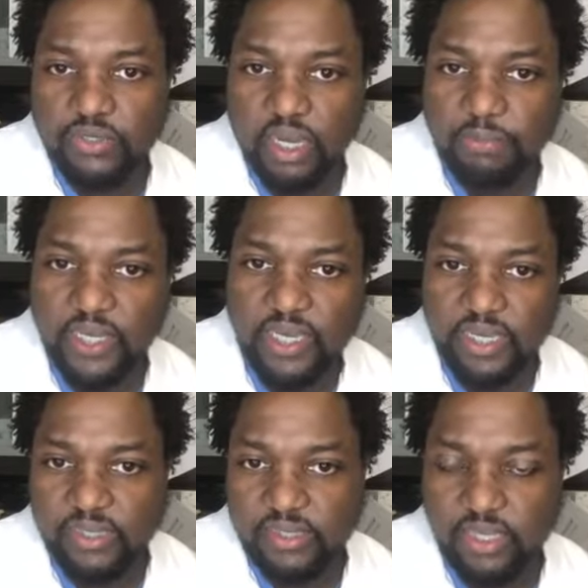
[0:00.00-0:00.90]
drop a
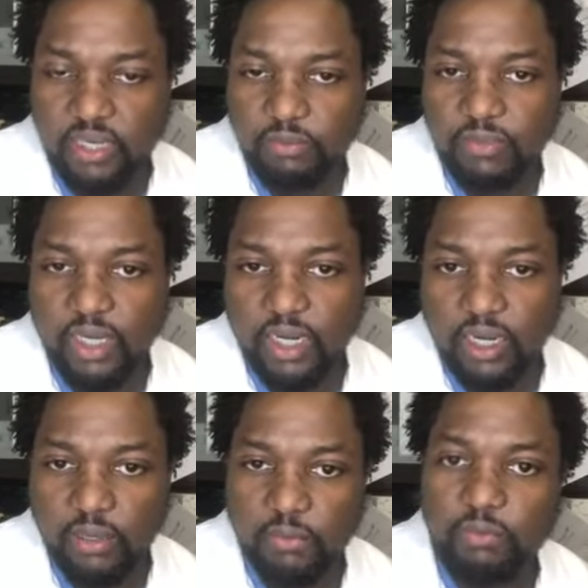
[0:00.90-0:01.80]
heads up,
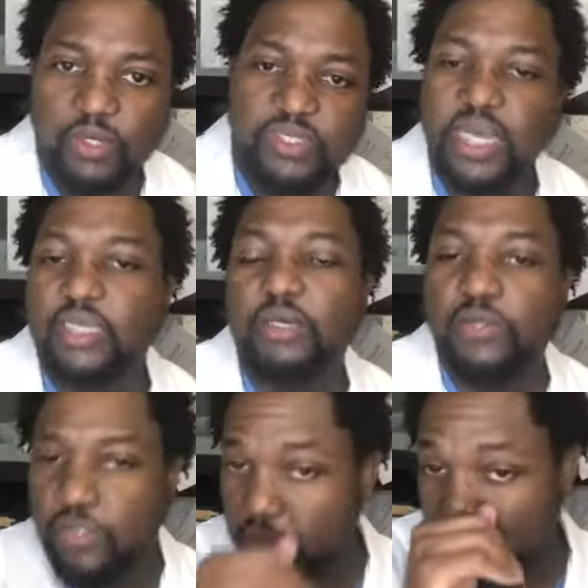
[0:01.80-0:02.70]
most likely
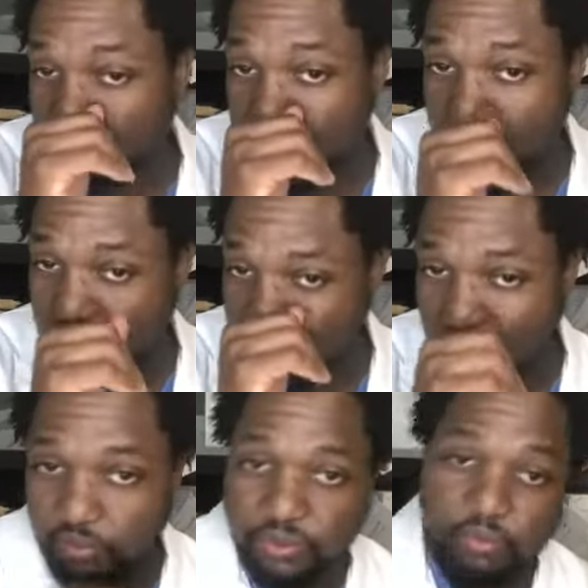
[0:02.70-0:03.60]
on social media. I
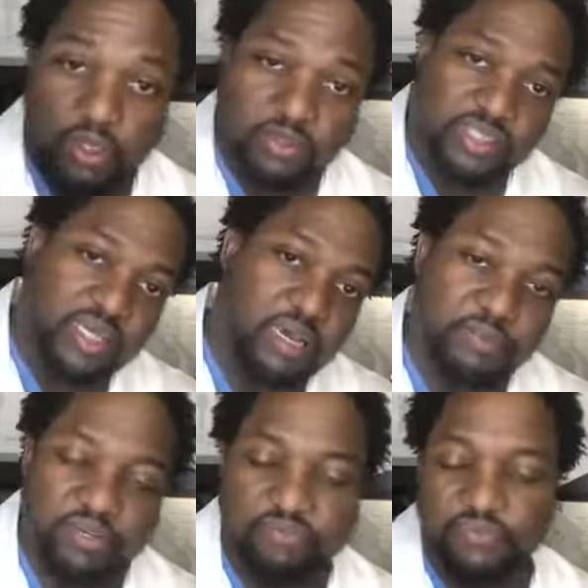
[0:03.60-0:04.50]
try and promote the
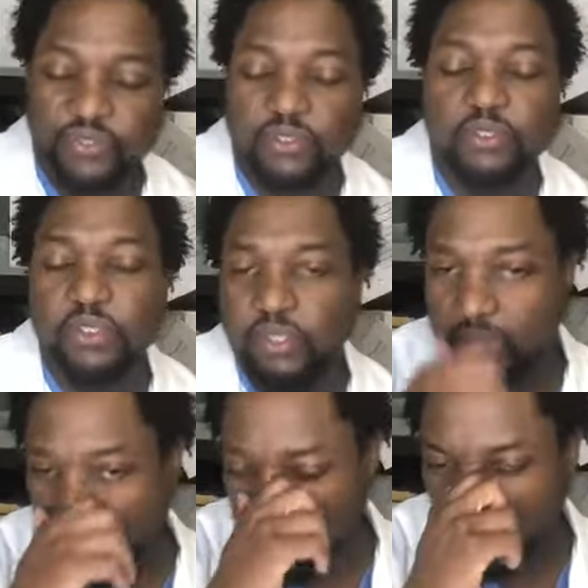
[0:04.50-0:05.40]
topic for the
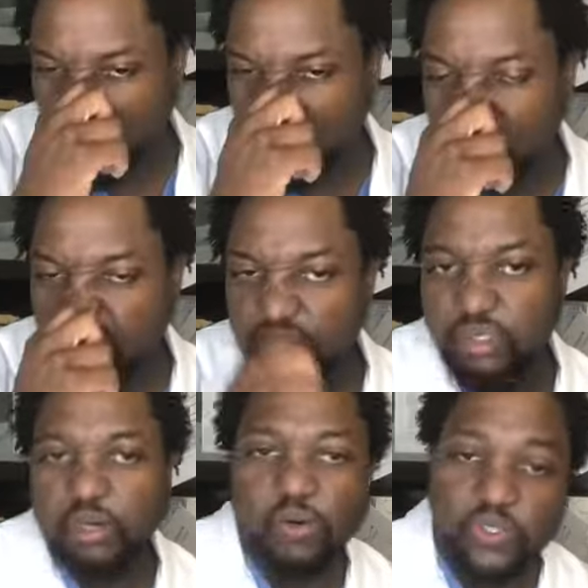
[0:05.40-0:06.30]
next week
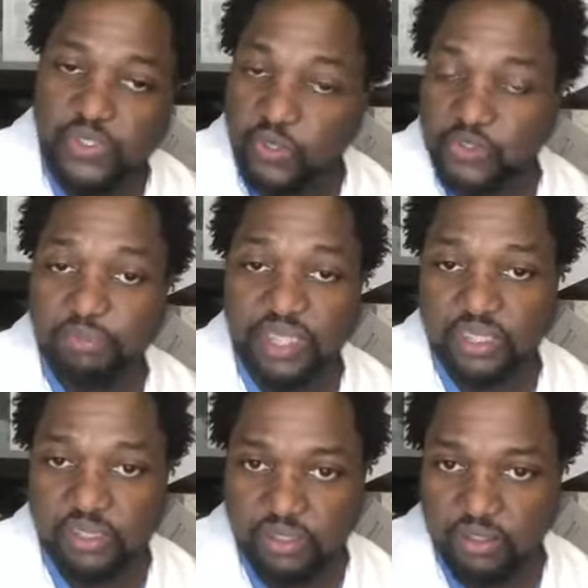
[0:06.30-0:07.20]
on social
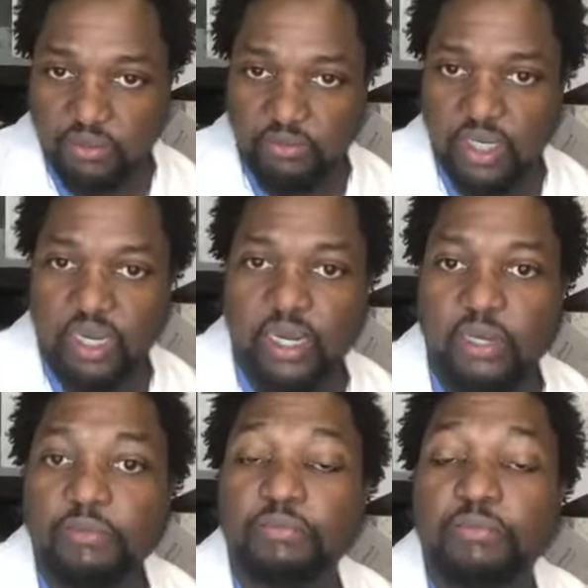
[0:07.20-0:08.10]
media. So
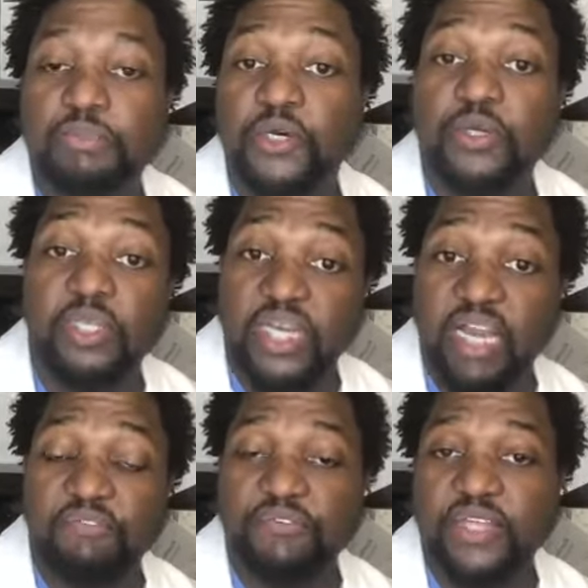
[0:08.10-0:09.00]
be on the
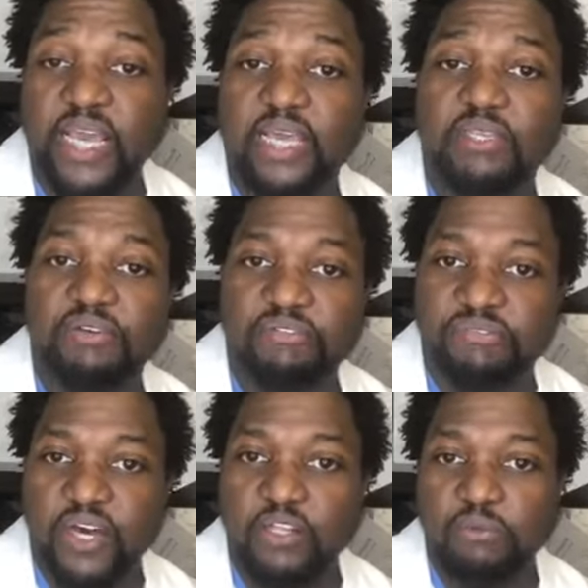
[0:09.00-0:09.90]
lookout for that. You can
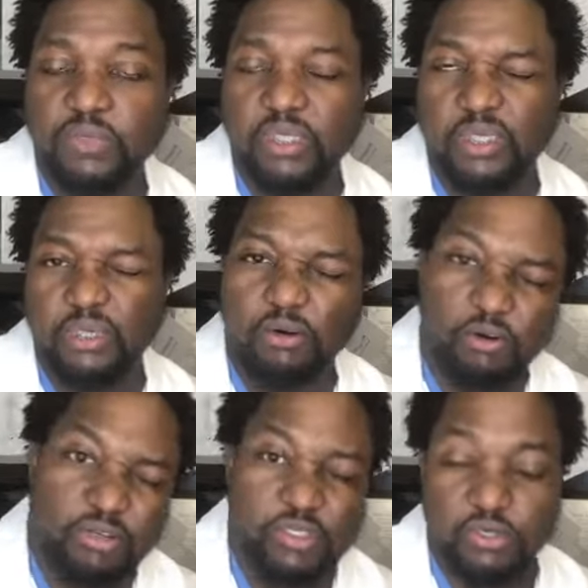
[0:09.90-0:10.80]
follow me
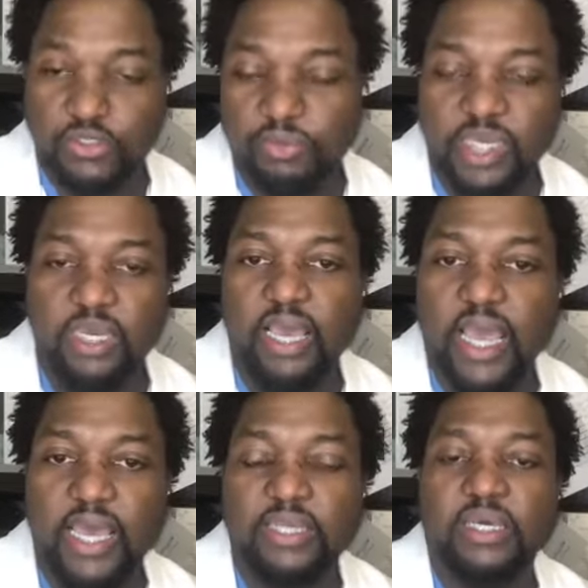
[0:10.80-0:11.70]
on social media
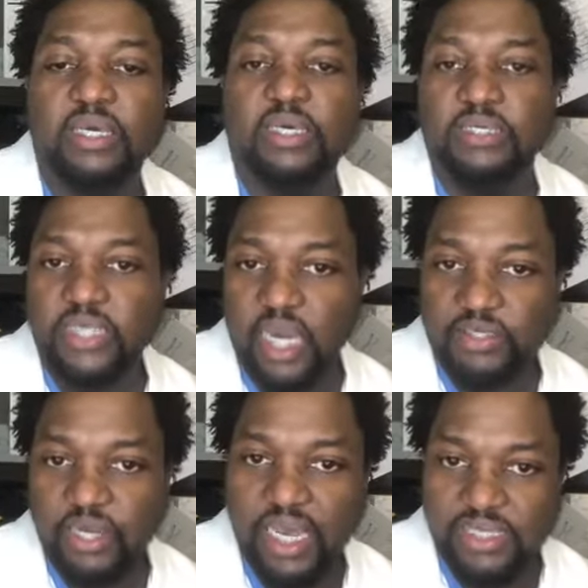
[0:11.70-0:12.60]
at
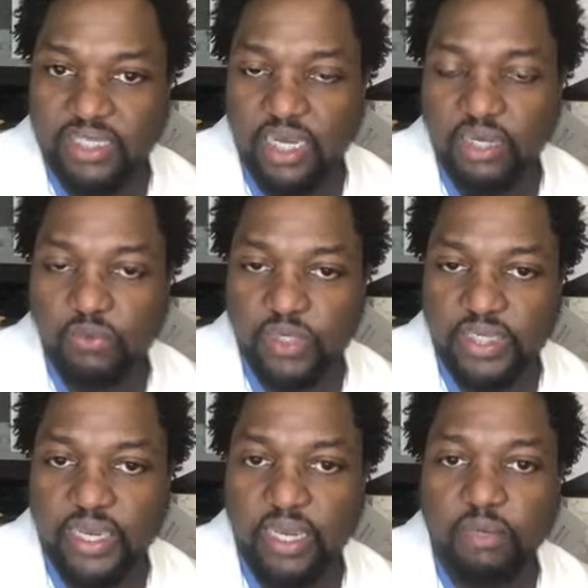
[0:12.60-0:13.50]
Dr. Hassan
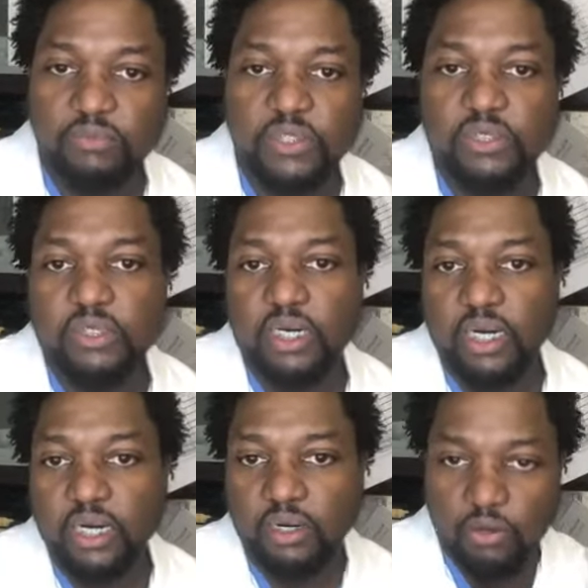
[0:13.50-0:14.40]
Rehab
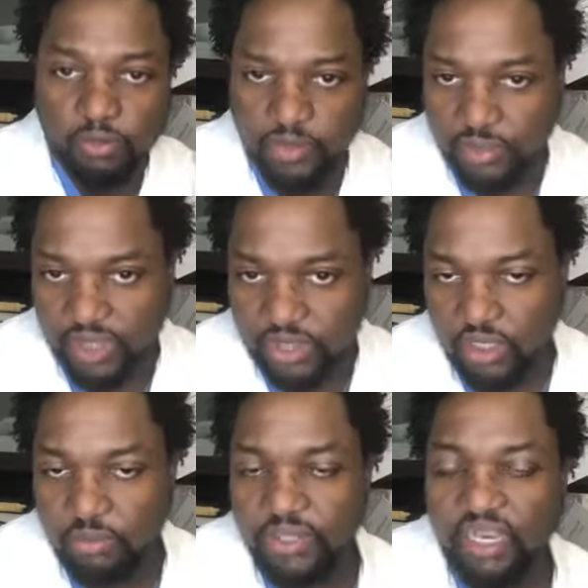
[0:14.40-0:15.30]
on pretty much
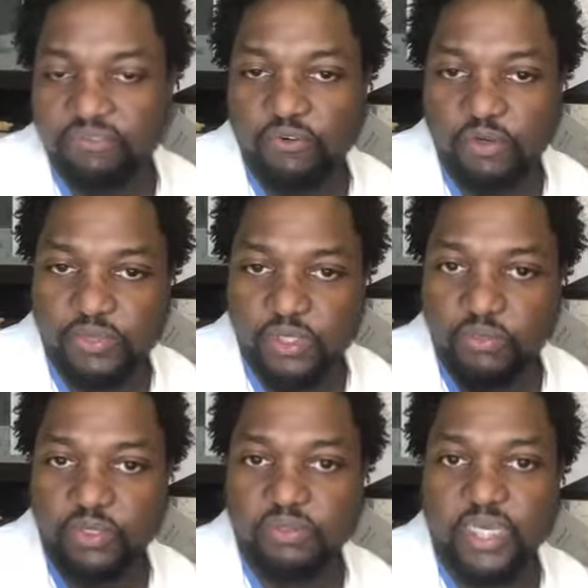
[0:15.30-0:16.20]
all platforms.
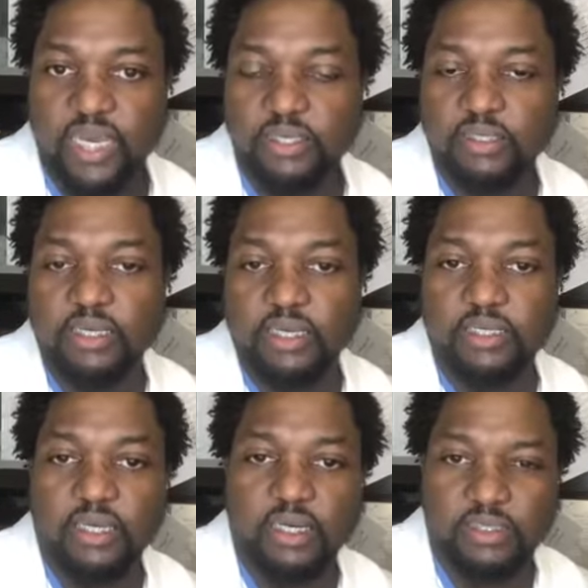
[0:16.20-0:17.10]
So do that
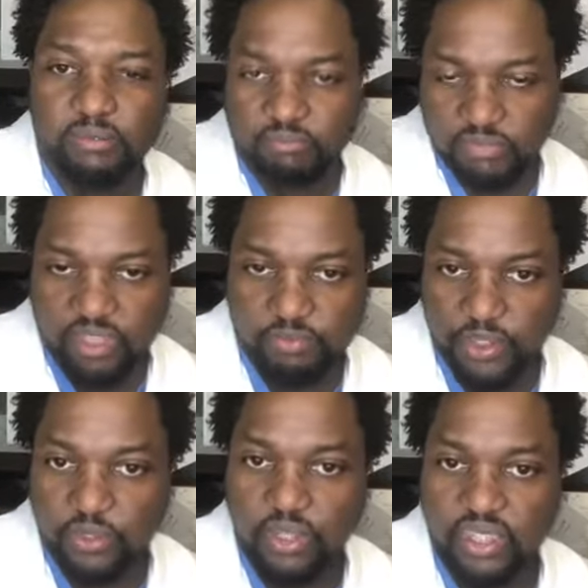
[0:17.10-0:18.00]
and just be
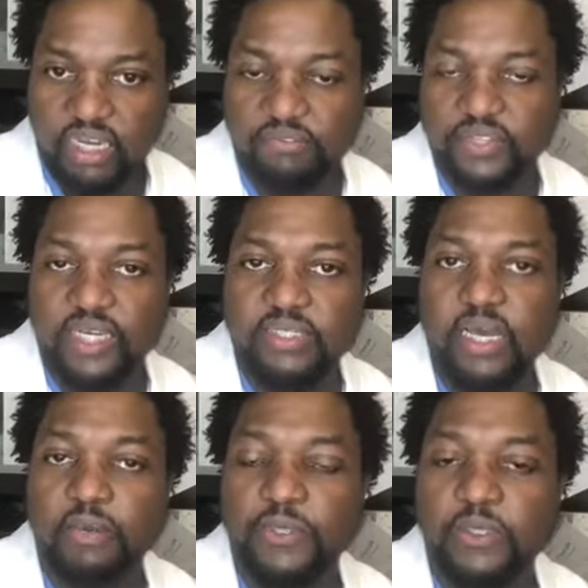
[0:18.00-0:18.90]
on the lookout for that
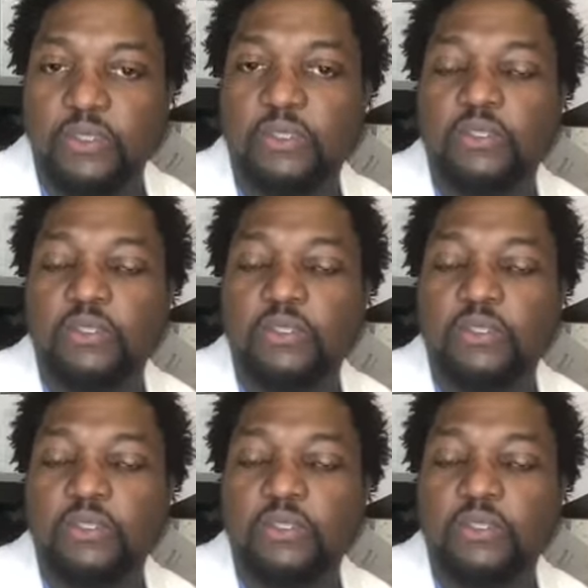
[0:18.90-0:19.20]
topic.